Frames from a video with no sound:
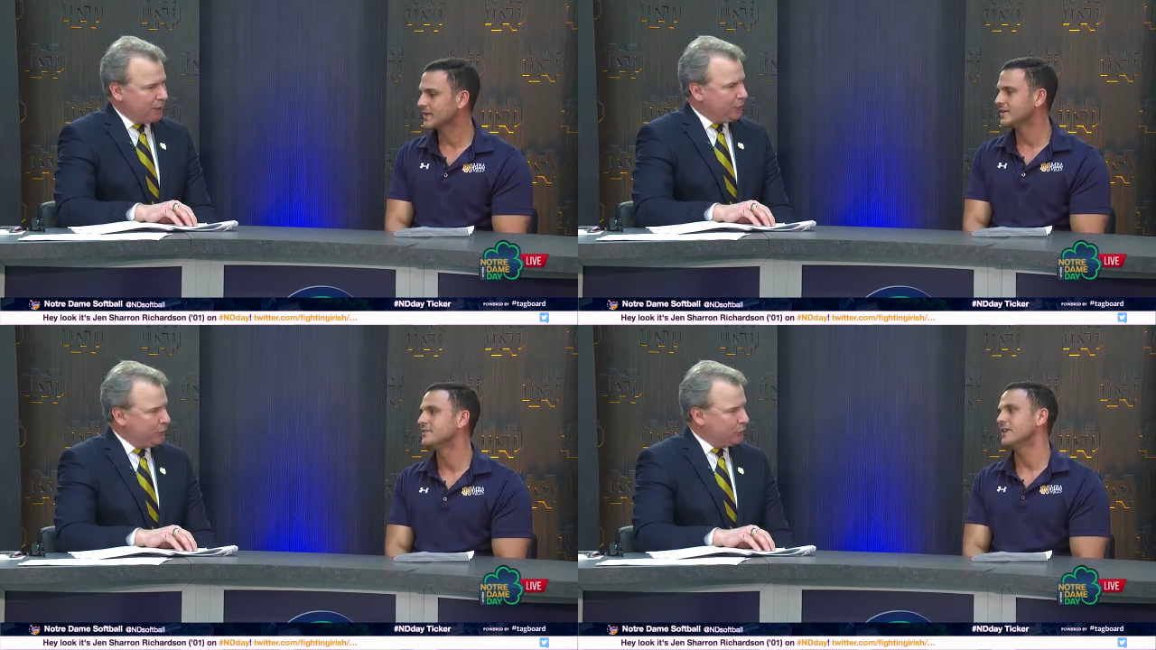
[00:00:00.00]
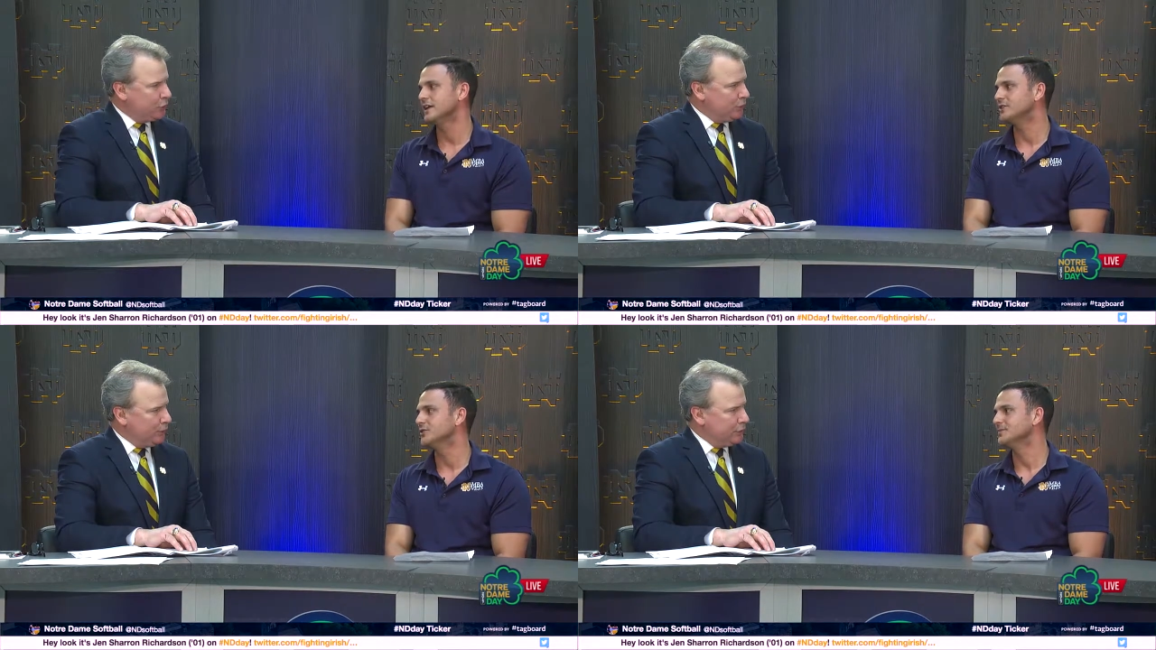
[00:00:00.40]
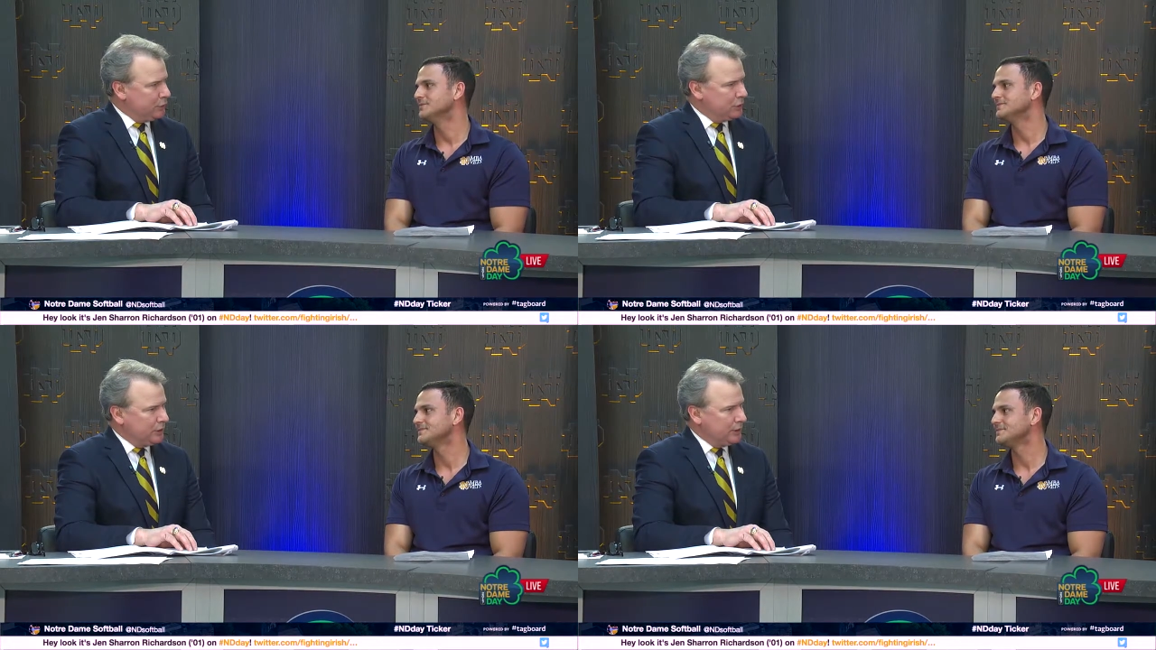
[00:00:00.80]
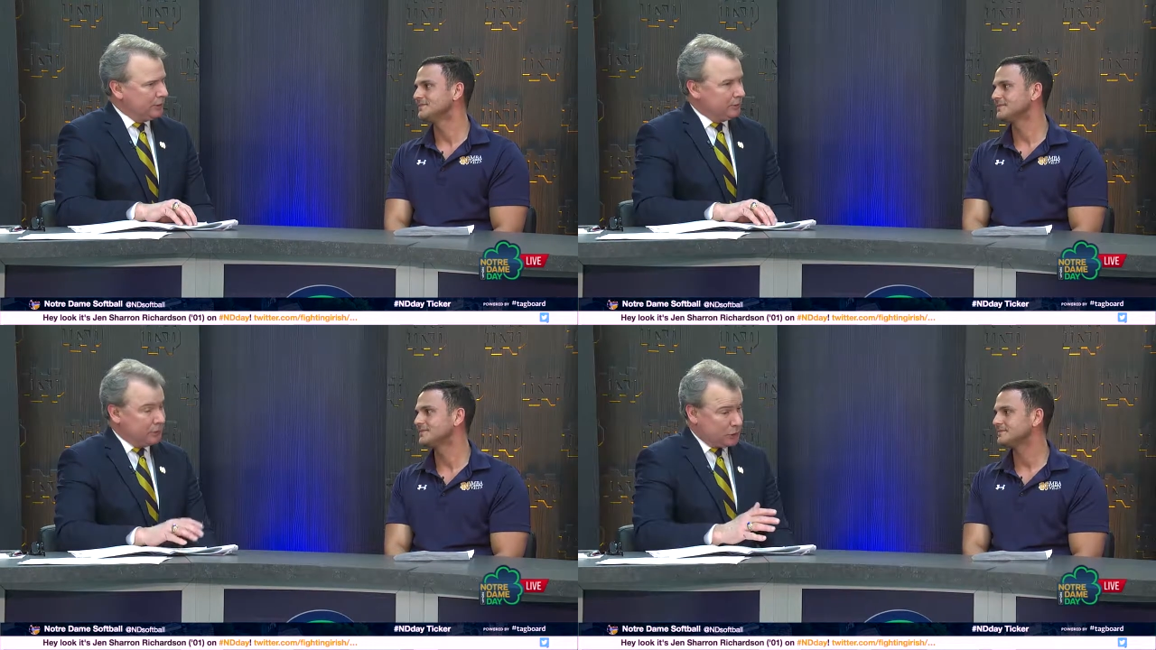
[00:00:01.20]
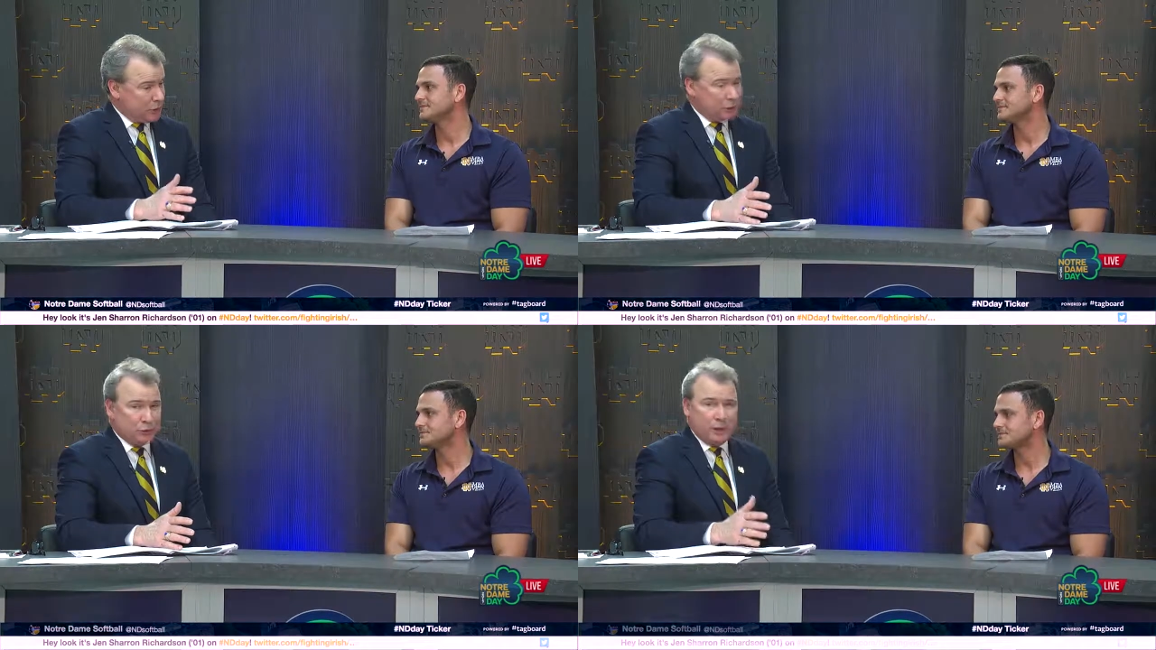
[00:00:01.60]
Speaker 1: for your thank service you. Uh, to this
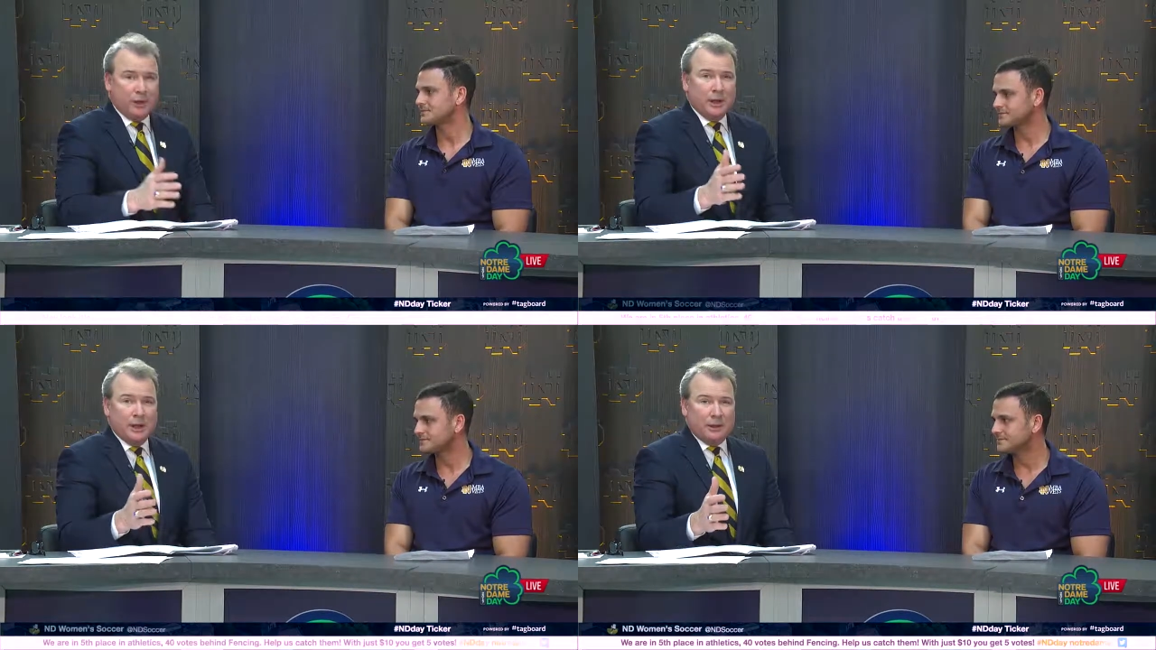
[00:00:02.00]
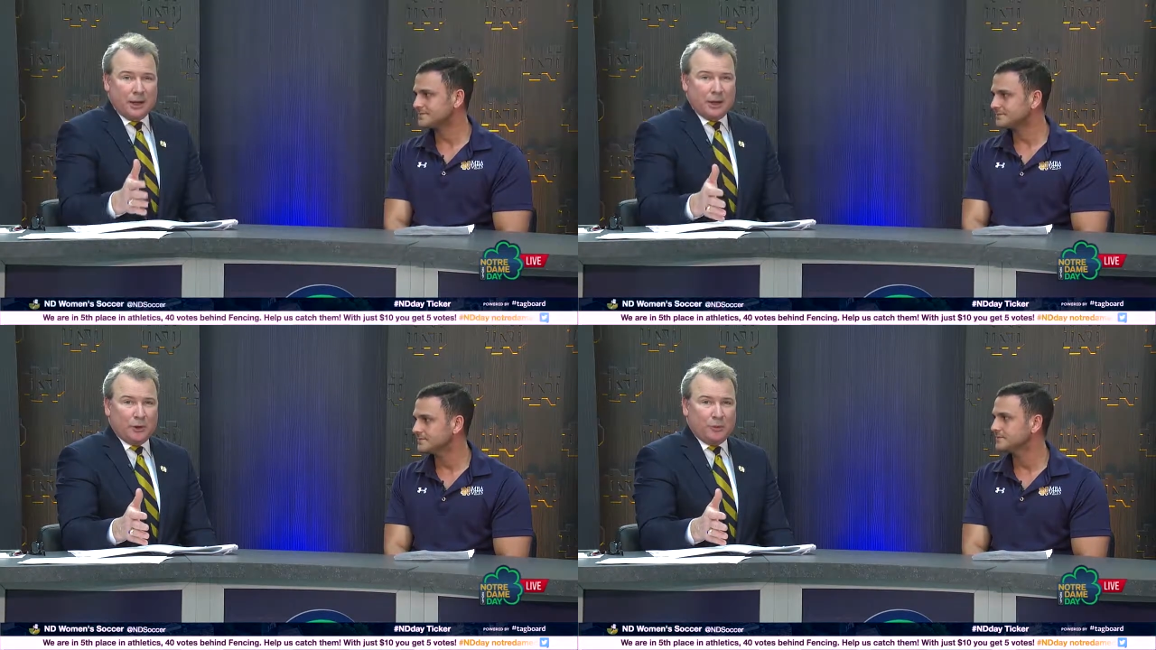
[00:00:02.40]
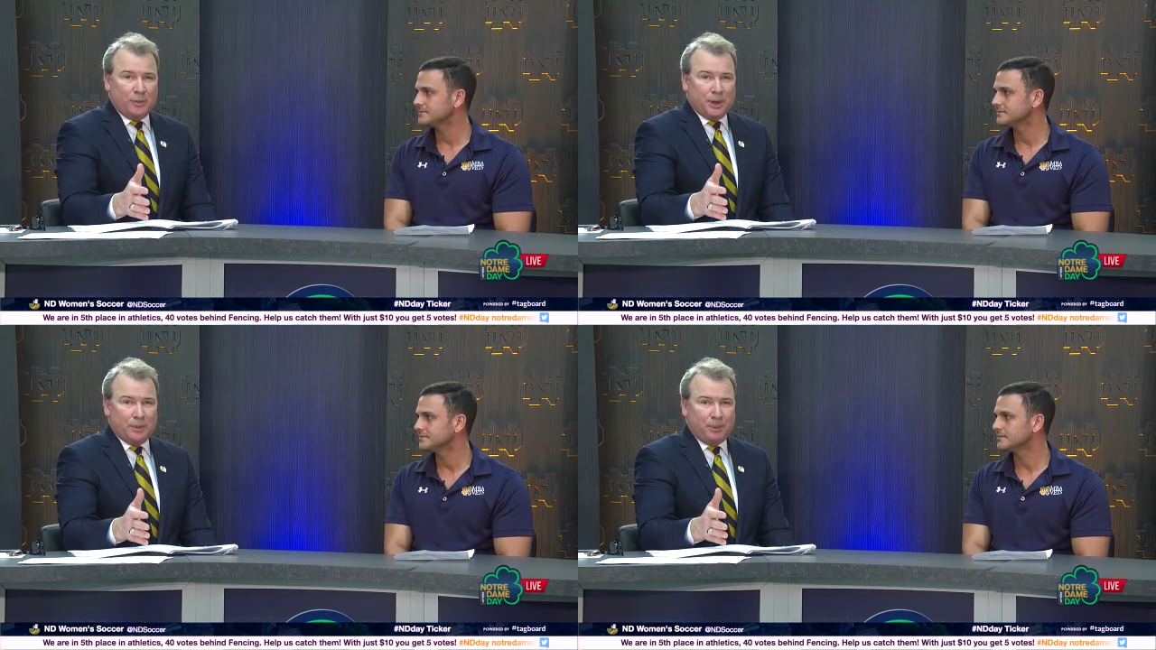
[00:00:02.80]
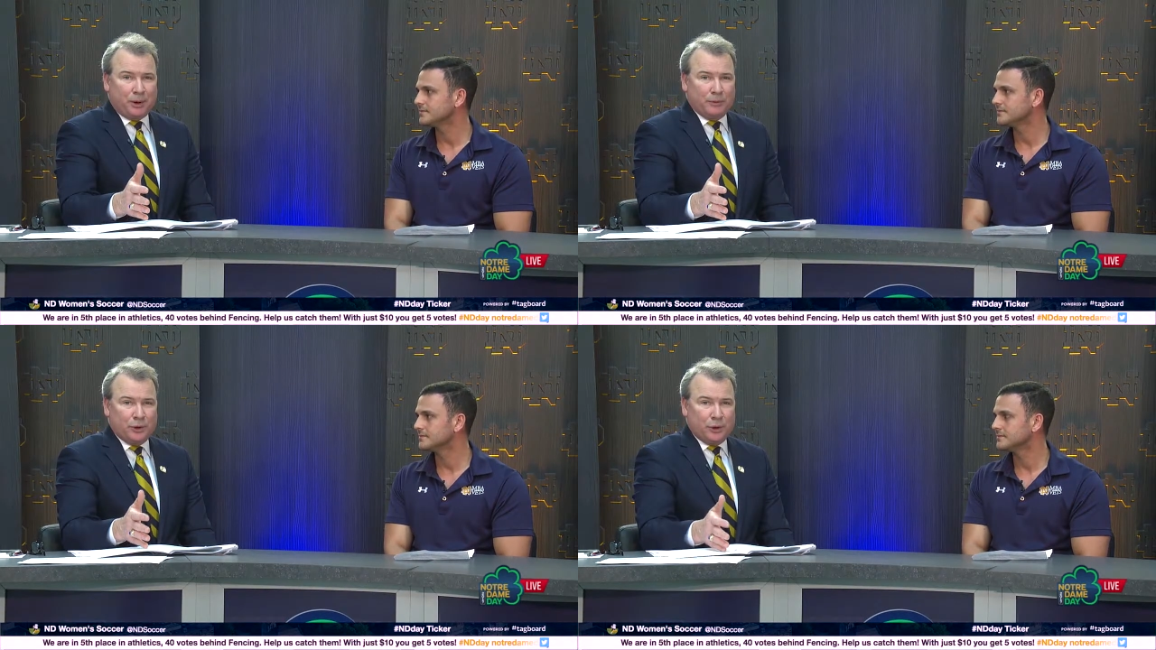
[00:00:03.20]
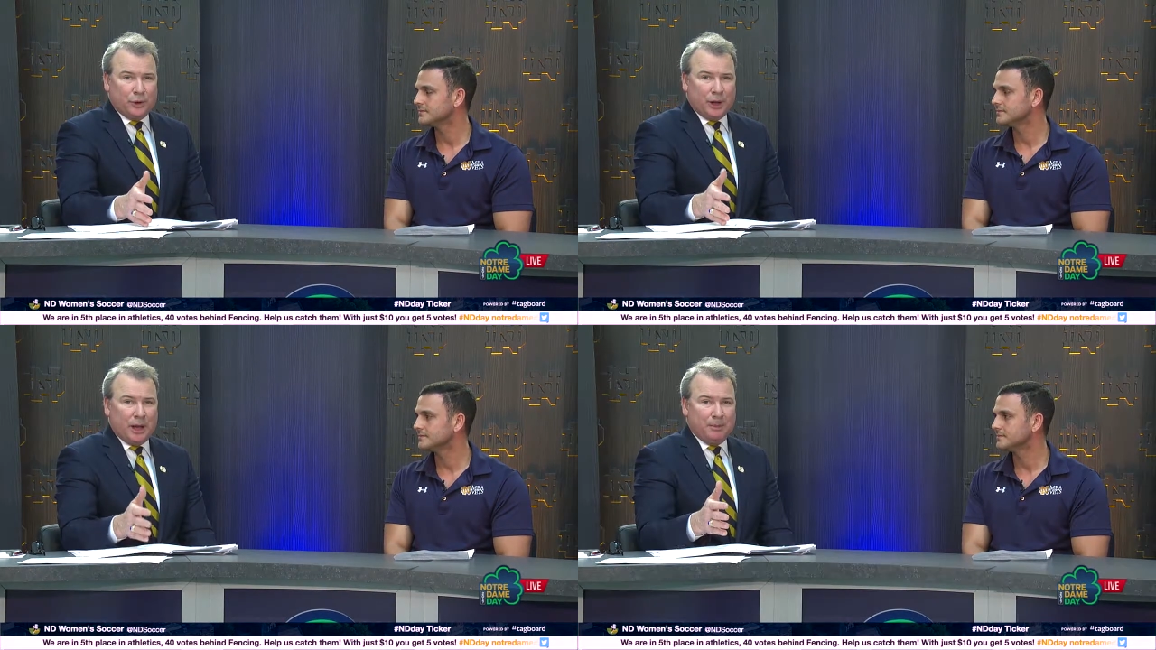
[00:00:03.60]
country. Thank you for being a part of Notre
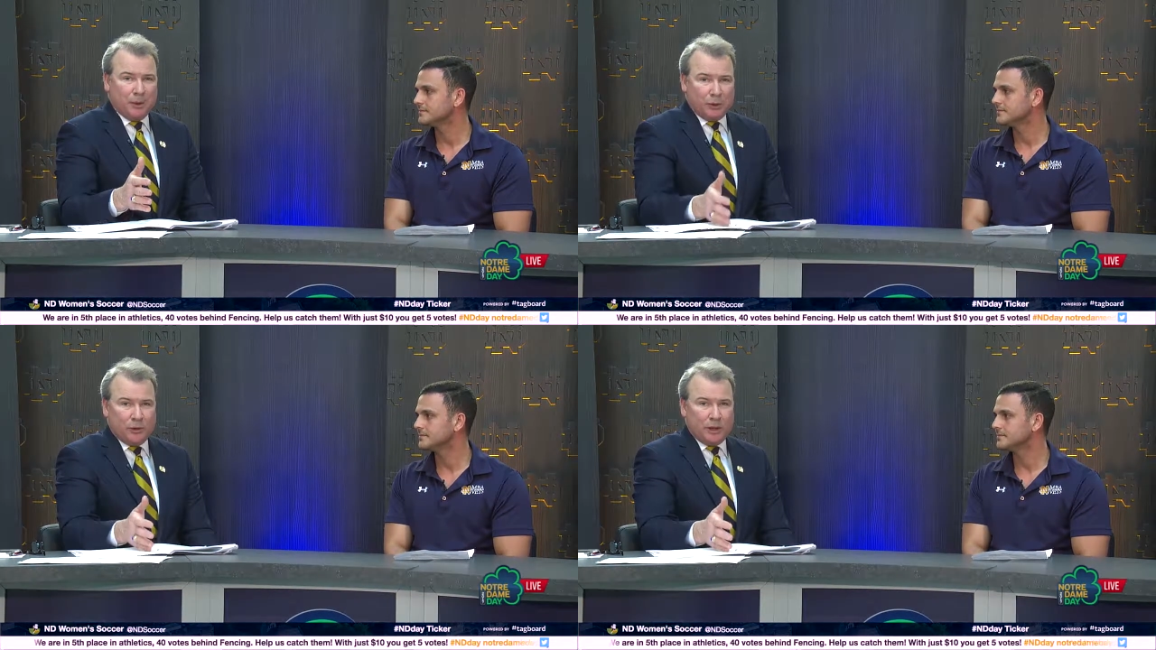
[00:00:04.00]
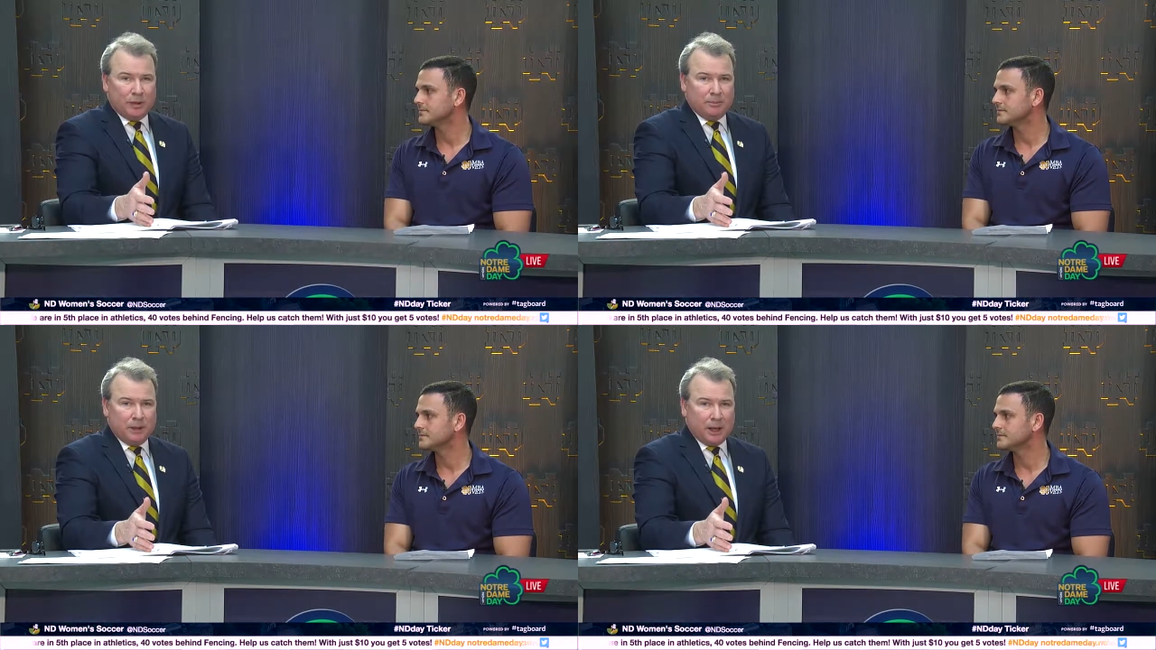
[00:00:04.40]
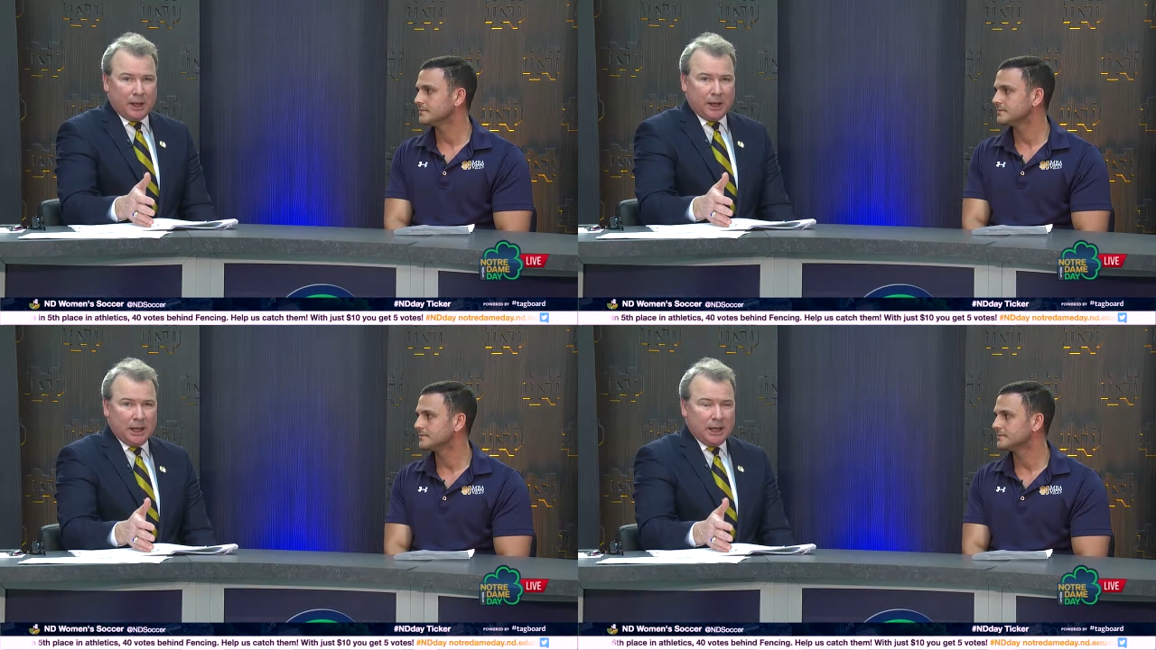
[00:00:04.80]
Dame and Notre Dame Day.